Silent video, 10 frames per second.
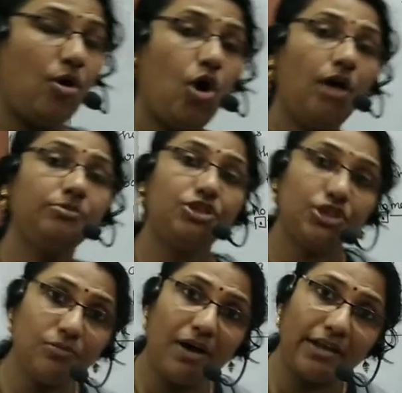home
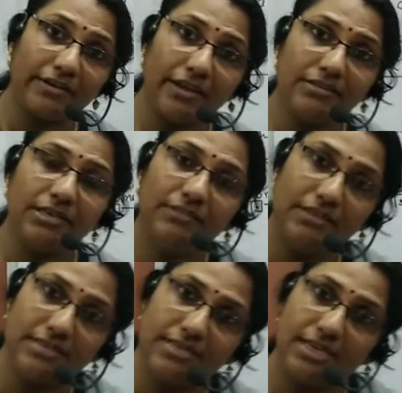to market, the
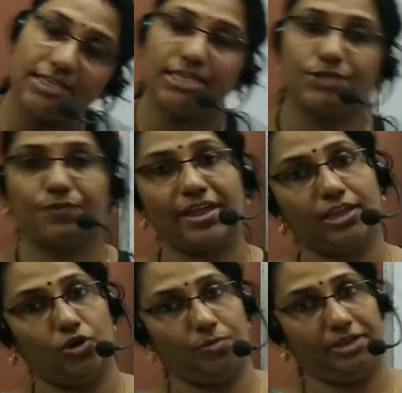distance is 5
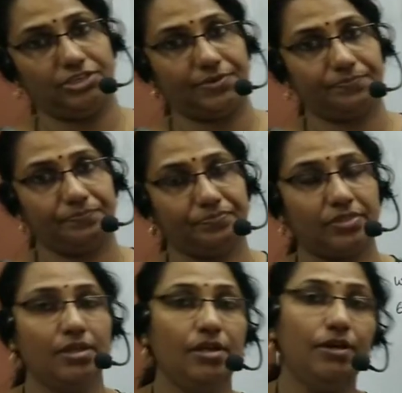kilometers.
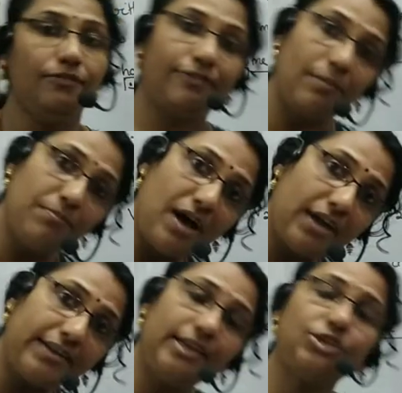From
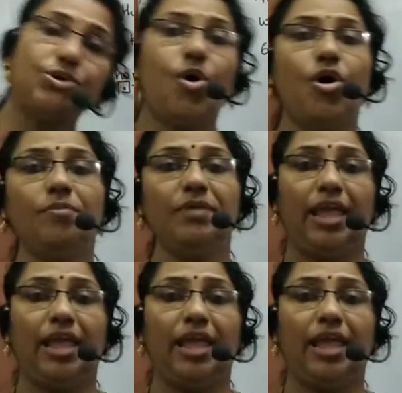market to home,